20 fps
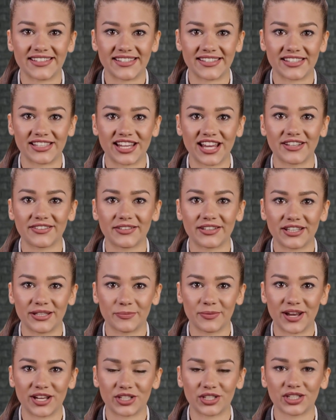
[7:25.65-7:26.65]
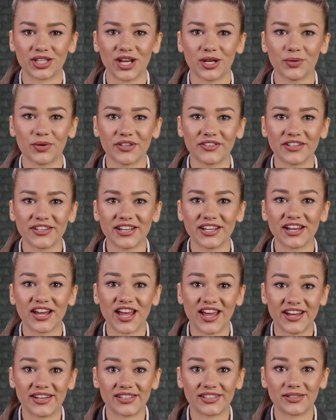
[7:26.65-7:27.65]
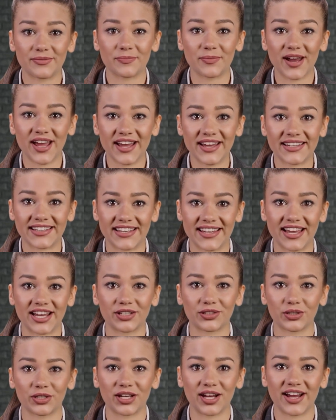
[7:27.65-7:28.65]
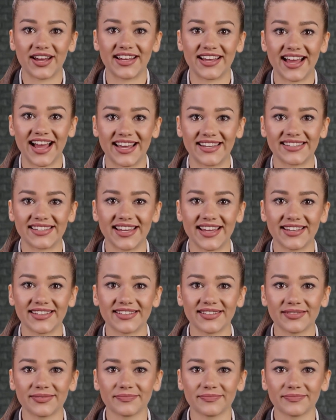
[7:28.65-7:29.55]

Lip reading: is generally much lower than the cost of buying the underlying asset.